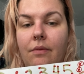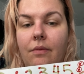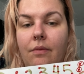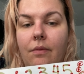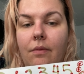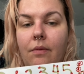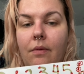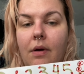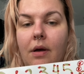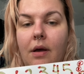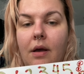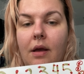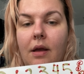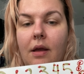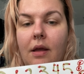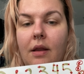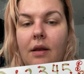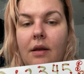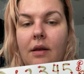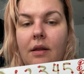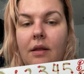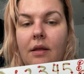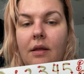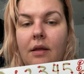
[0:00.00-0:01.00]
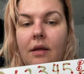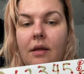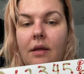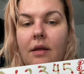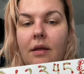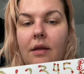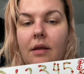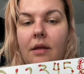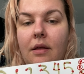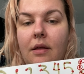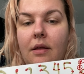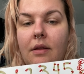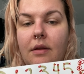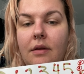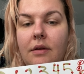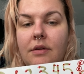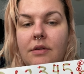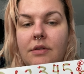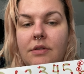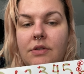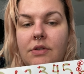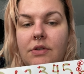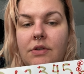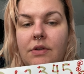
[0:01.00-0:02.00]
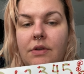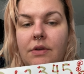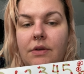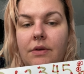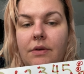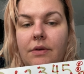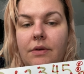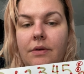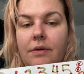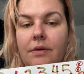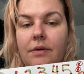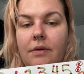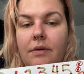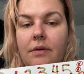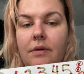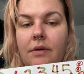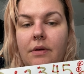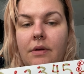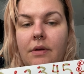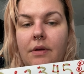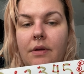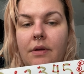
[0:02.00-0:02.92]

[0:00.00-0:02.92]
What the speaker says: 1, 2,